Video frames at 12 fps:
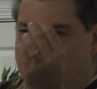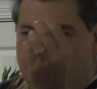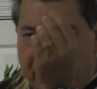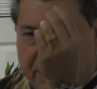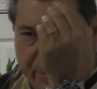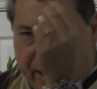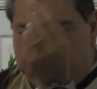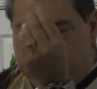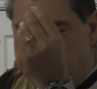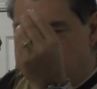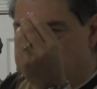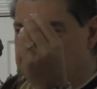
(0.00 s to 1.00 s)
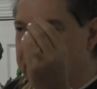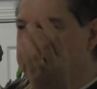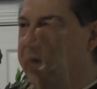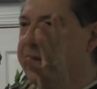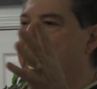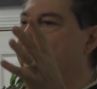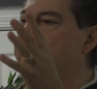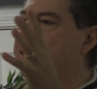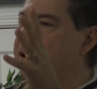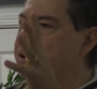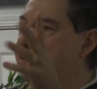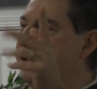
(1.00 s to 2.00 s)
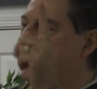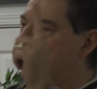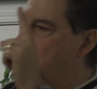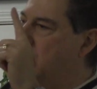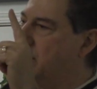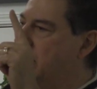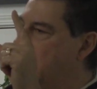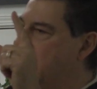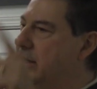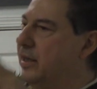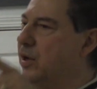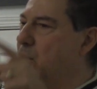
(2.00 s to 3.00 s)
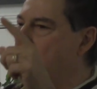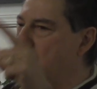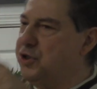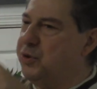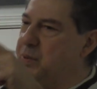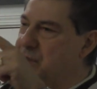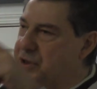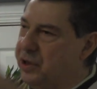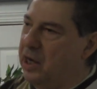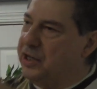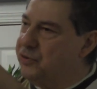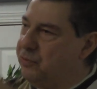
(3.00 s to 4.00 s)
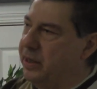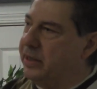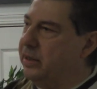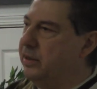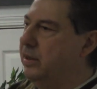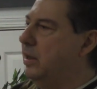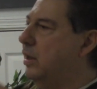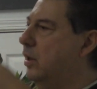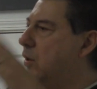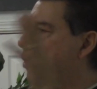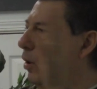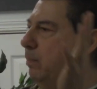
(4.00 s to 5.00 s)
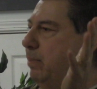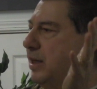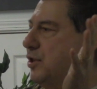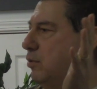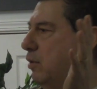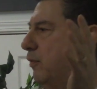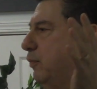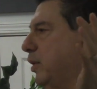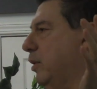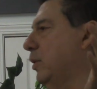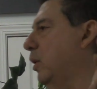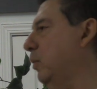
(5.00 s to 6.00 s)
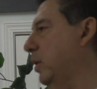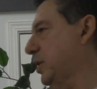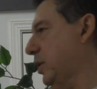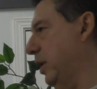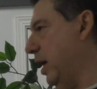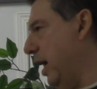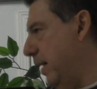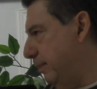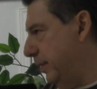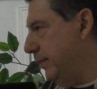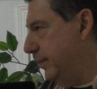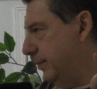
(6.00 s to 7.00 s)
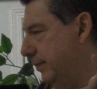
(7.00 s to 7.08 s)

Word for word: everybody in this room right now can agree to one thing, that once we start drinking, all bets are off, we don't know what's going to happen.